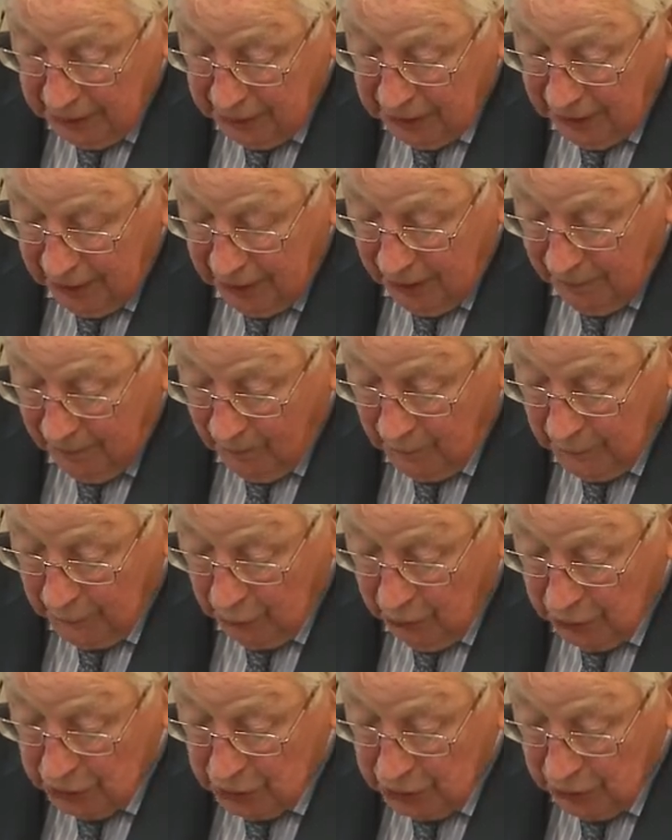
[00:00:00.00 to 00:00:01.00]
a
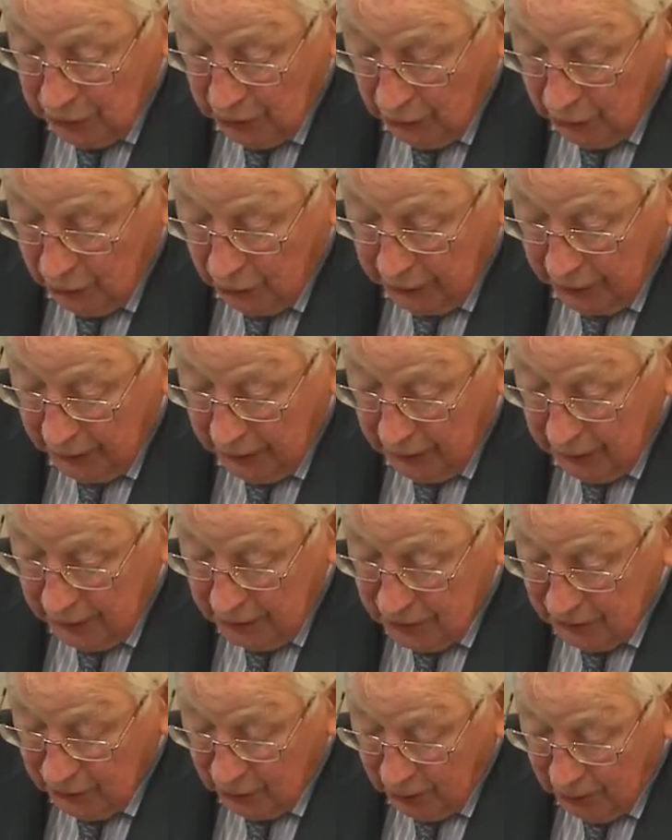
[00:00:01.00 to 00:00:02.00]
possibility
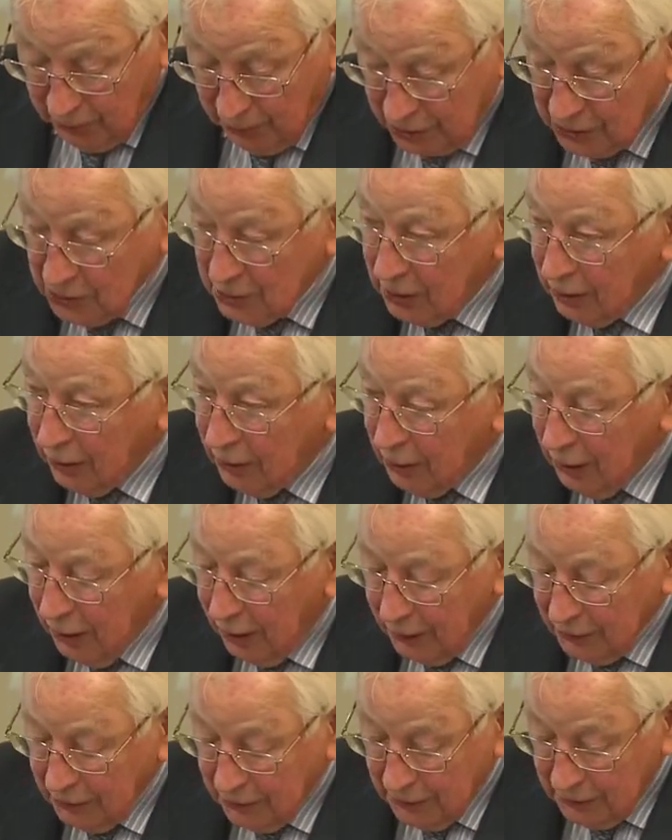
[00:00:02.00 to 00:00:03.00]
which the author
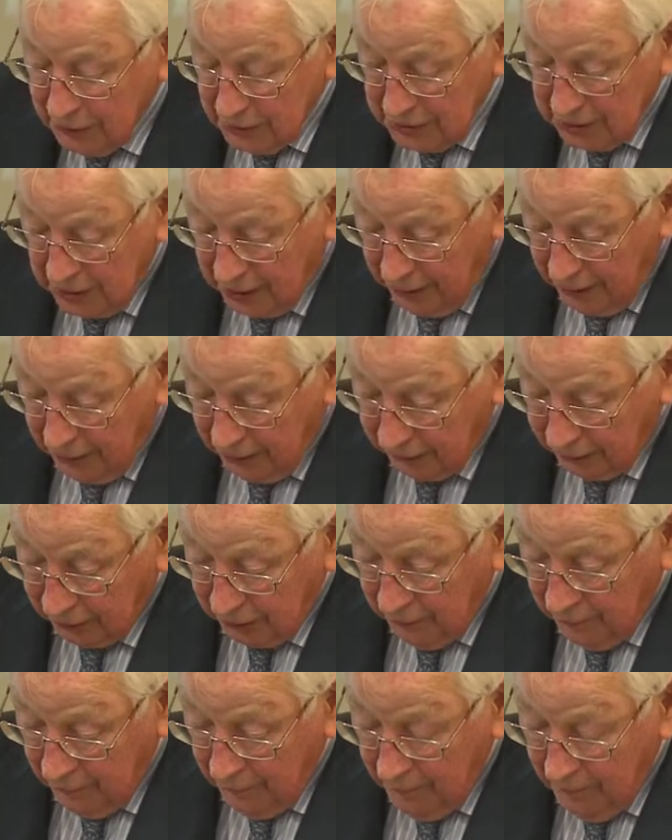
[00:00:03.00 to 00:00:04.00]
is very much
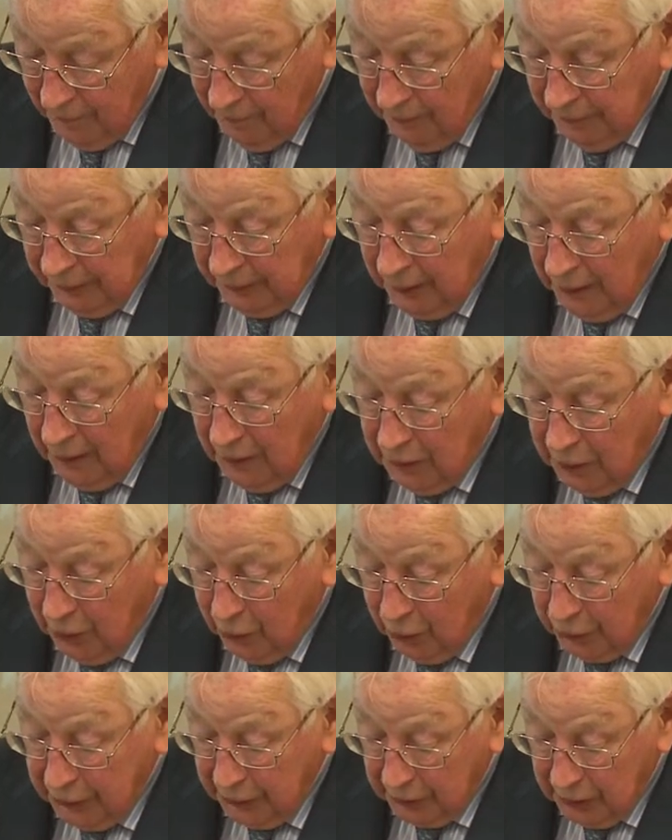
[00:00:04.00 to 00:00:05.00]
inclined to
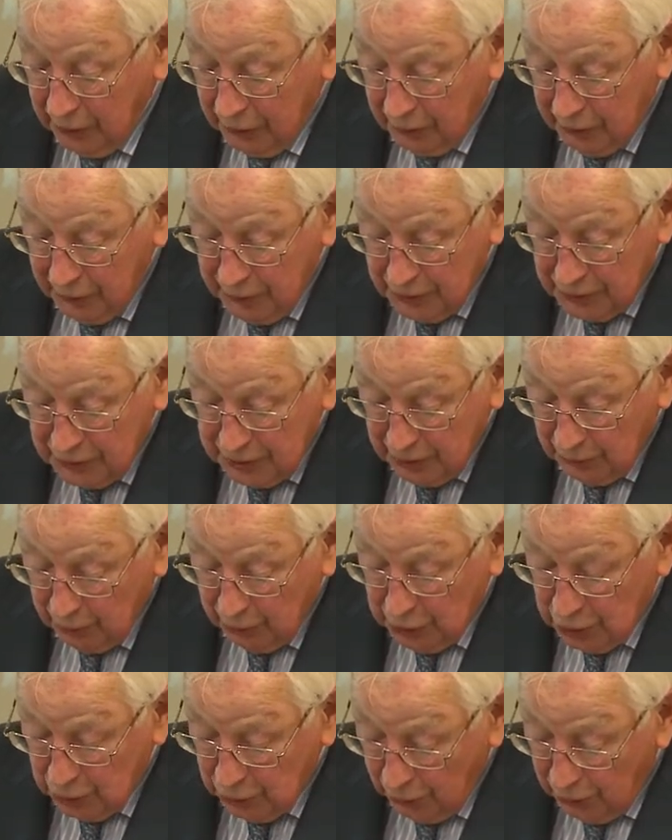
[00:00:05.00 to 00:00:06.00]
discount.
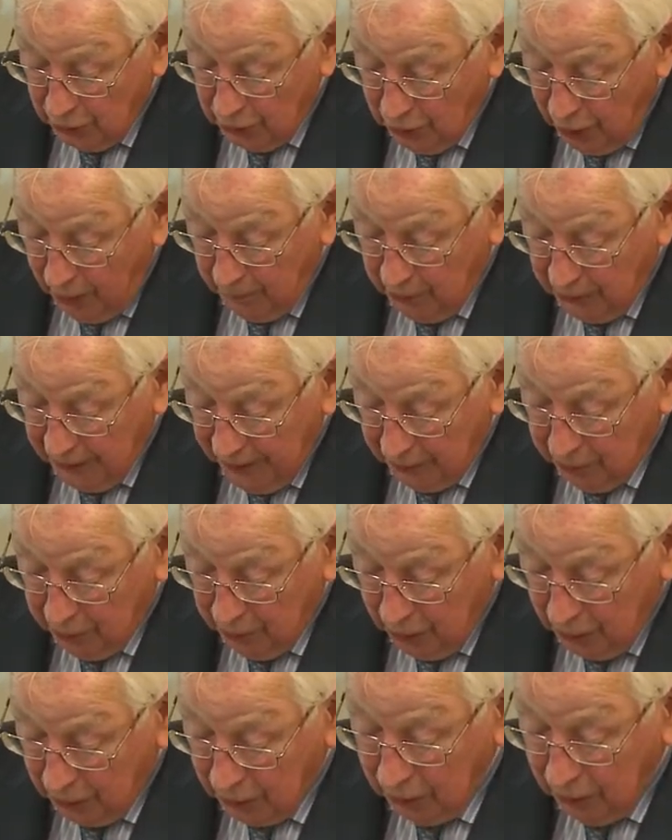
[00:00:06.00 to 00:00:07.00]
The author concludes
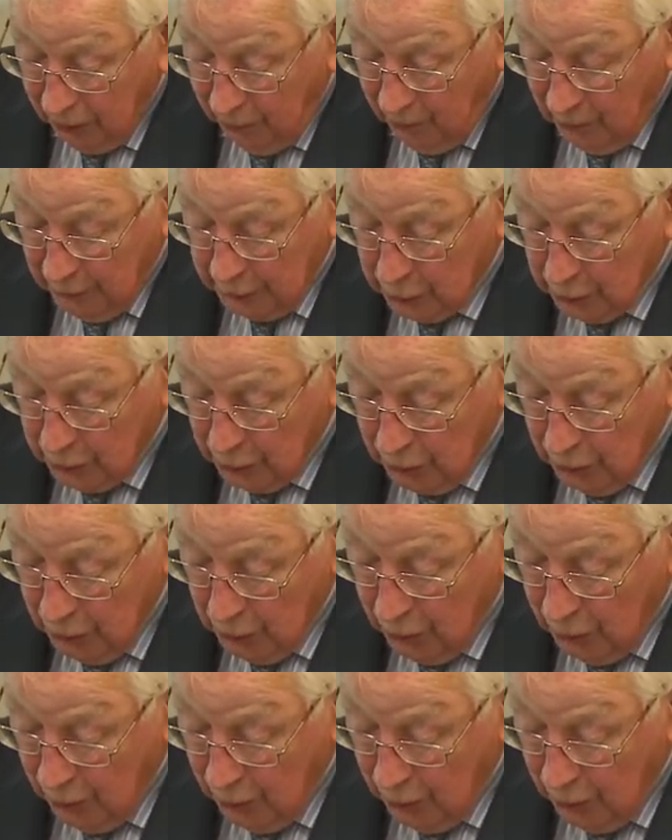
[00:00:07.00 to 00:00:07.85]
that we should adopt that